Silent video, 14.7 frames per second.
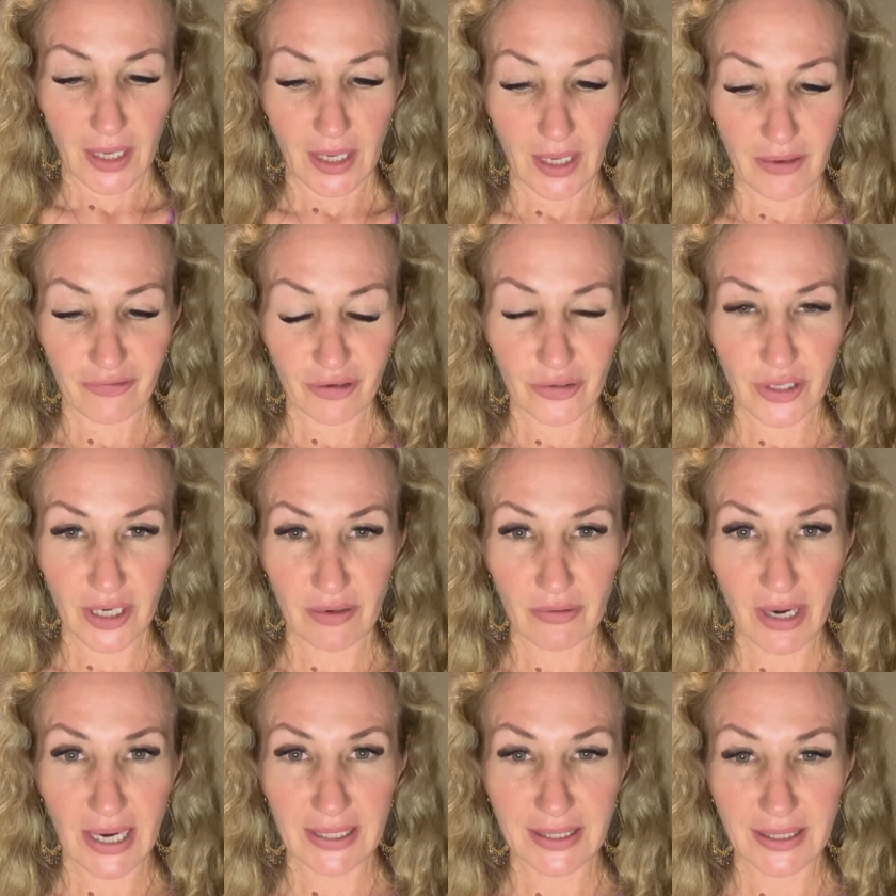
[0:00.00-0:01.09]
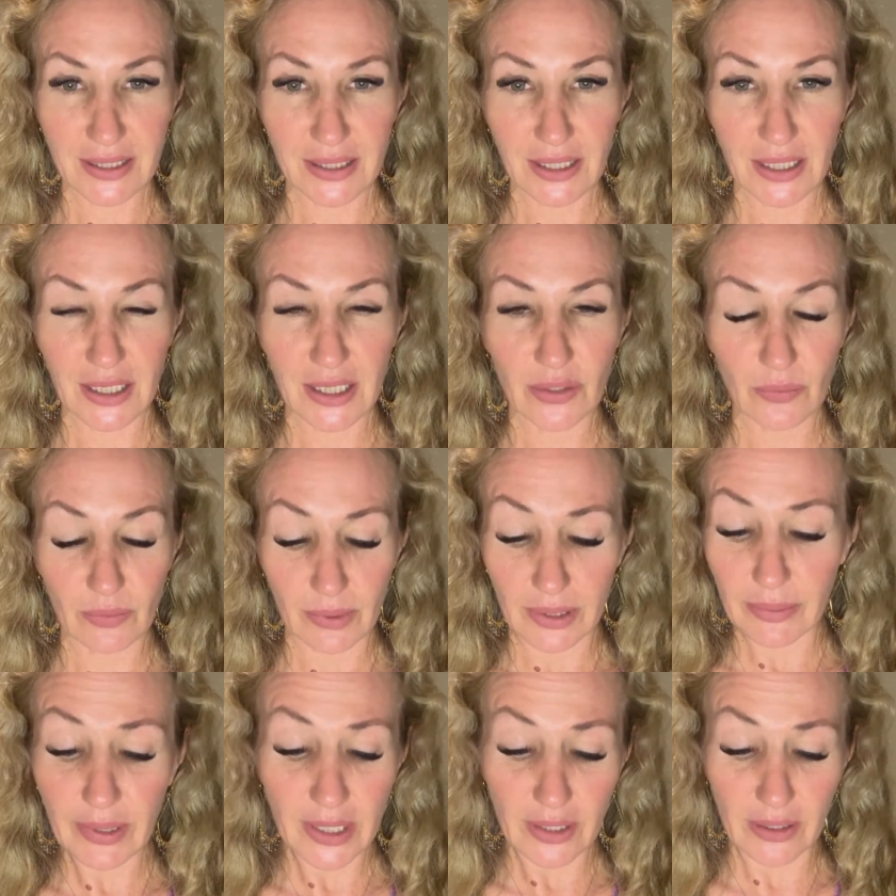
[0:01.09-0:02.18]
If you direct it in,
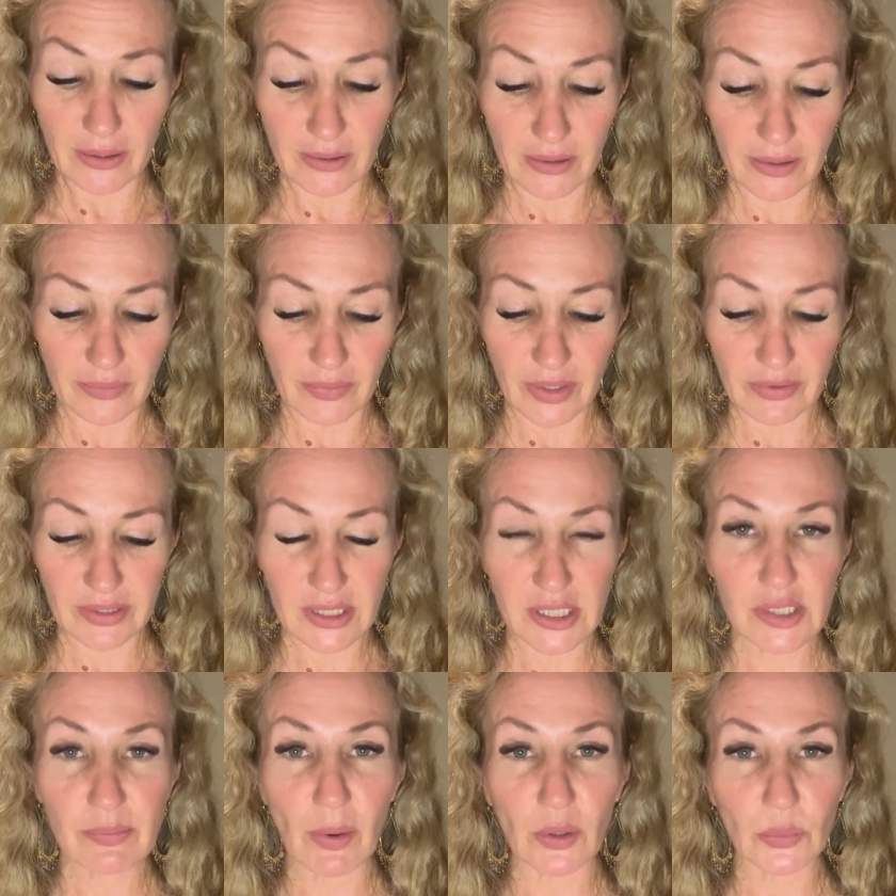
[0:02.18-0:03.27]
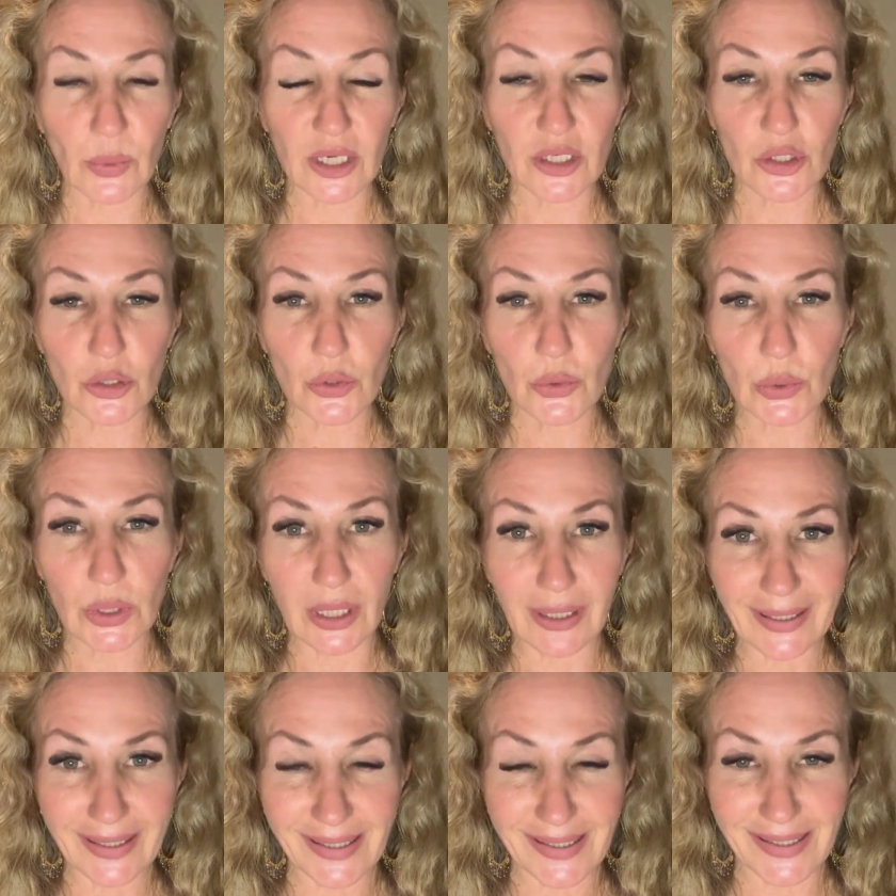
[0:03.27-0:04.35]
there is a spot where 2
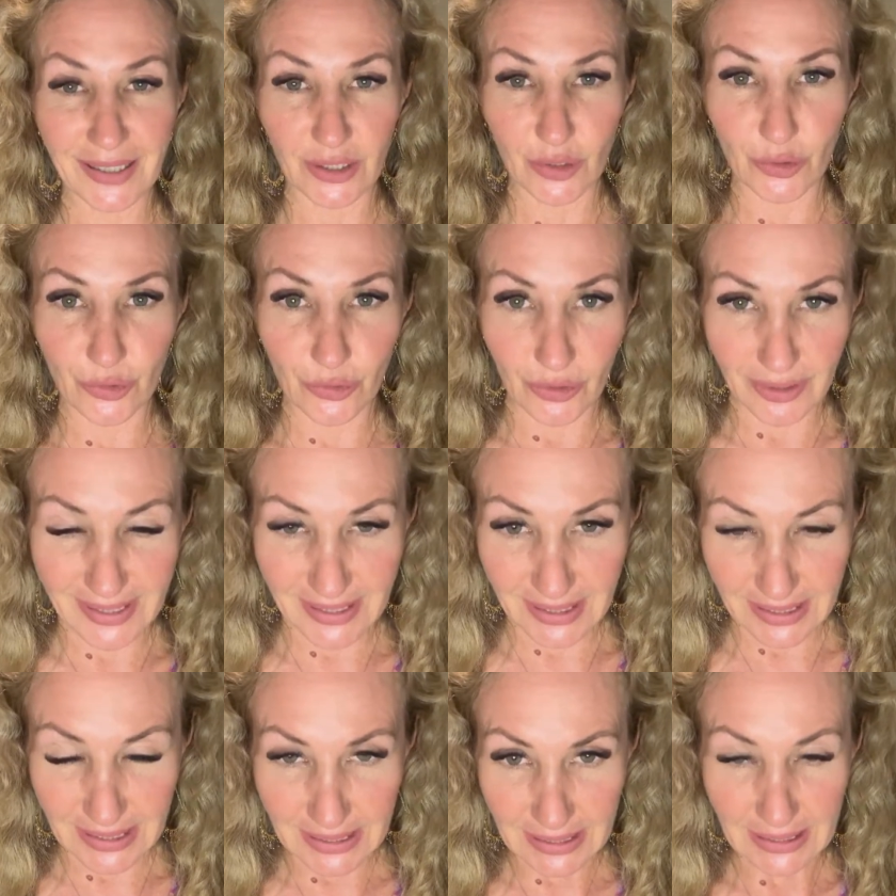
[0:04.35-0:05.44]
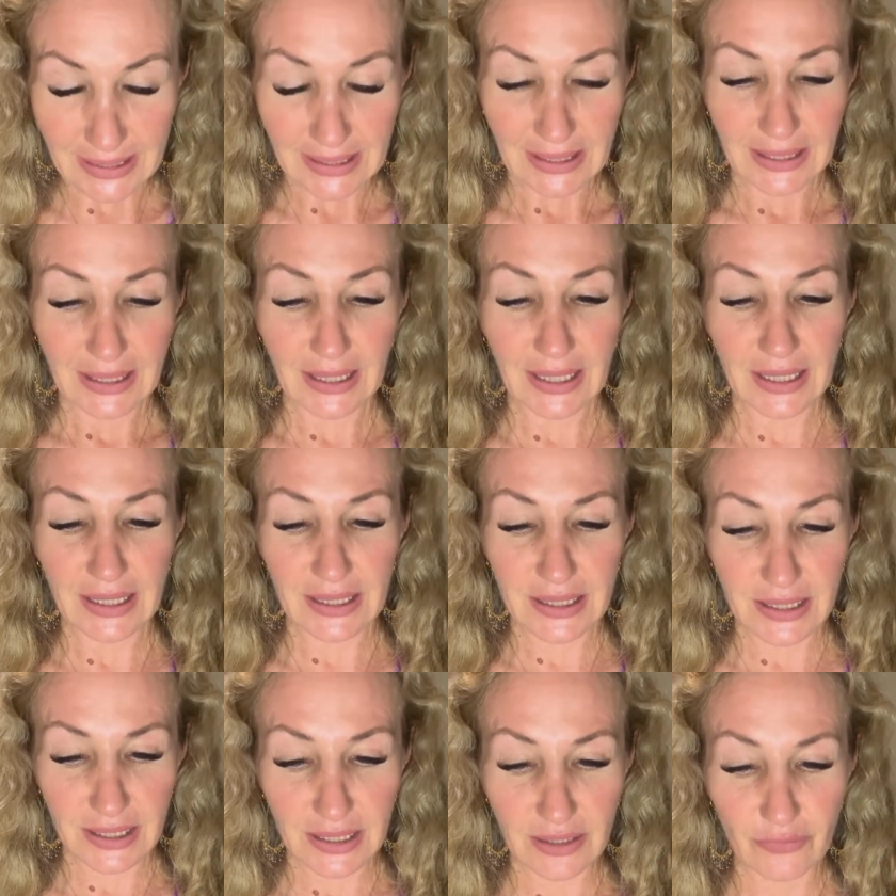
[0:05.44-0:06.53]
lines are crossing. And
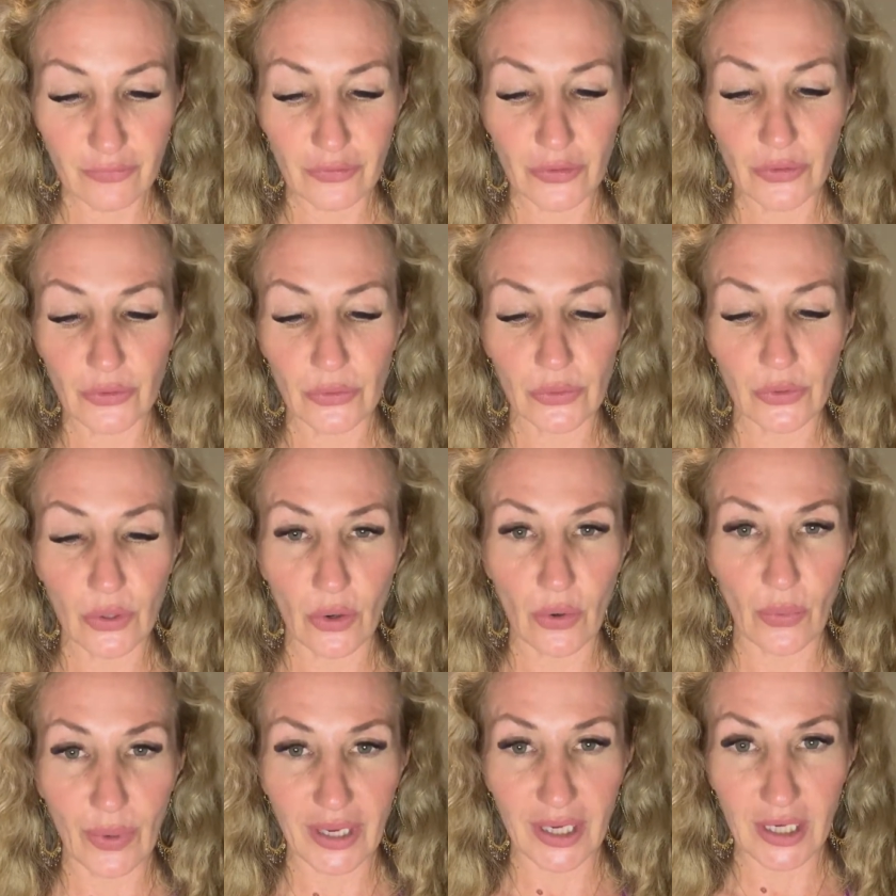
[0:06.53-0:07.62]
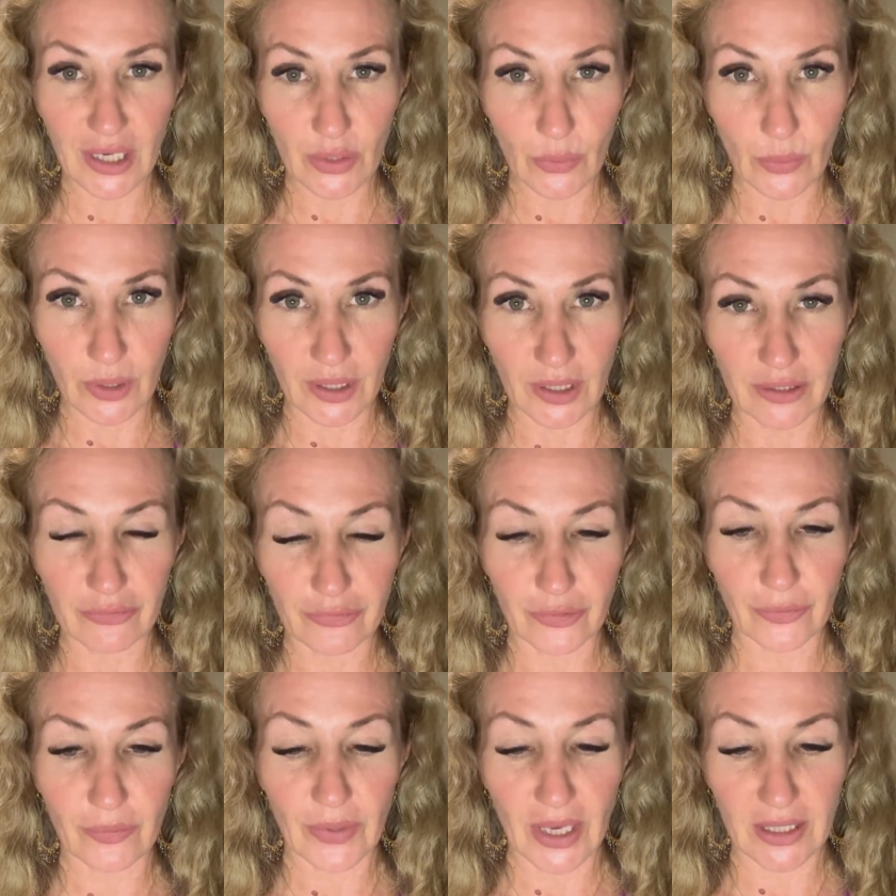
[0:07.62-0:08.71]
if you go inward
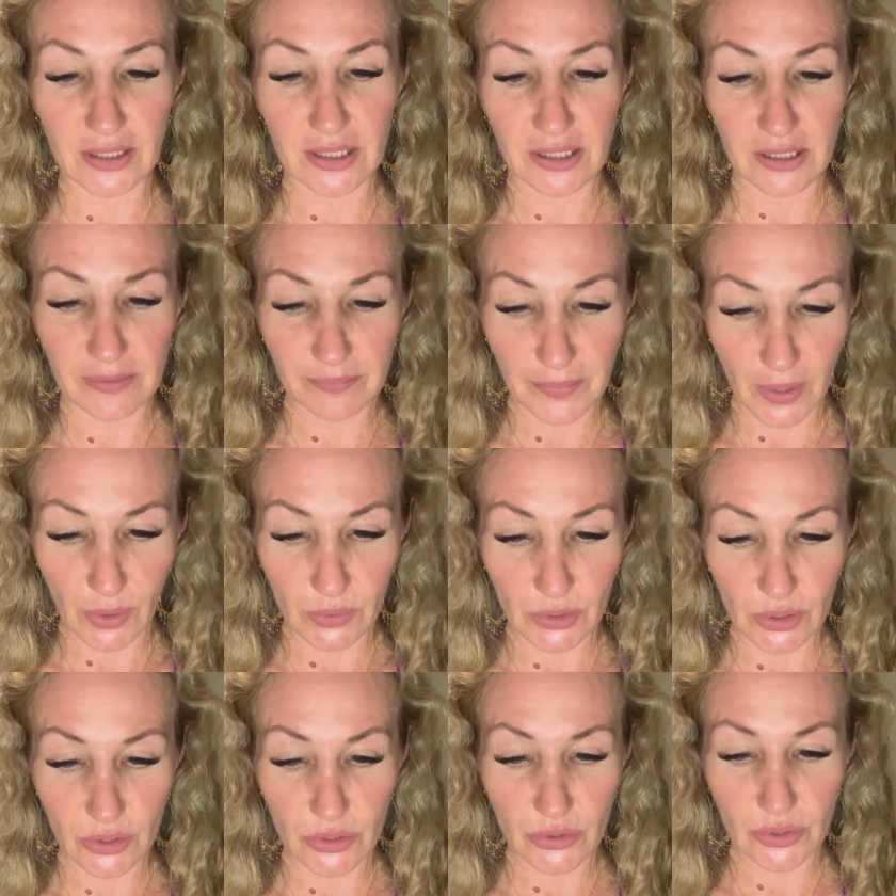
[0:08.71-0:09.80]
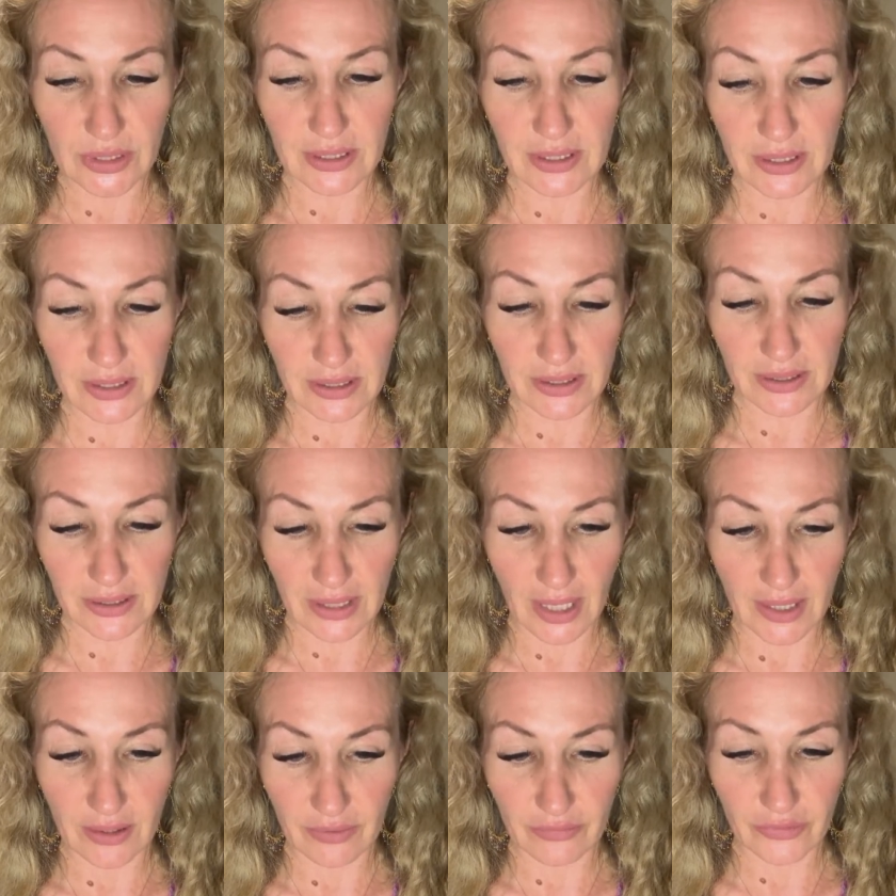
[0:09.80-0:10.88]
from that spot into this
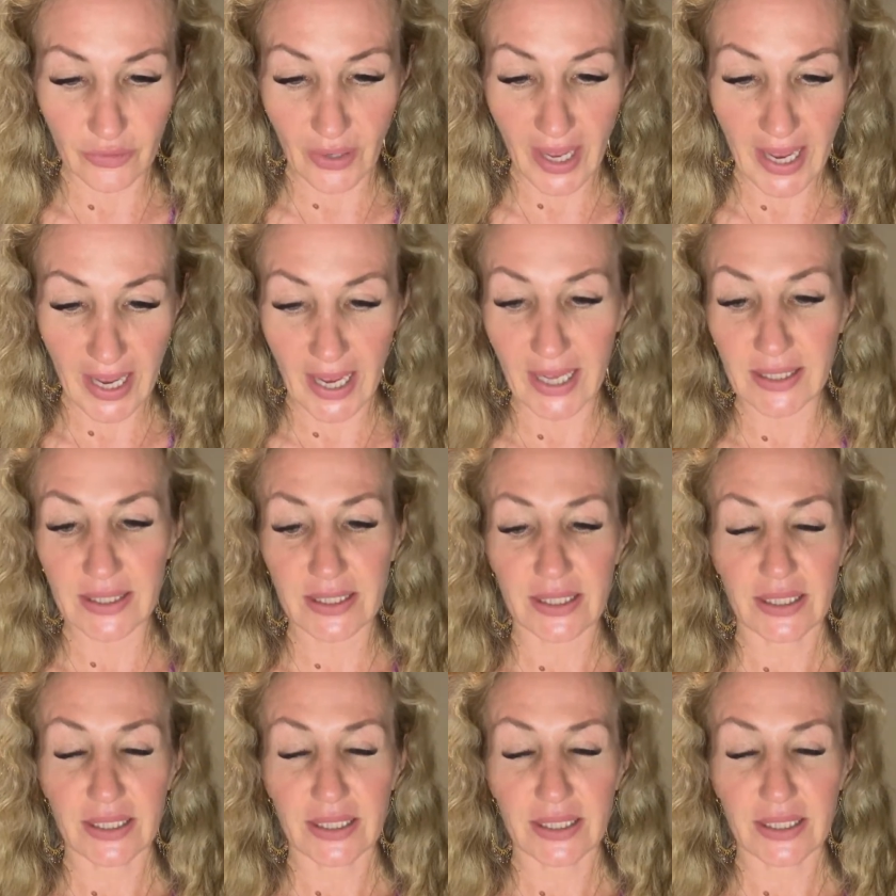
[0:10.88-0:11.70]
kind of your head,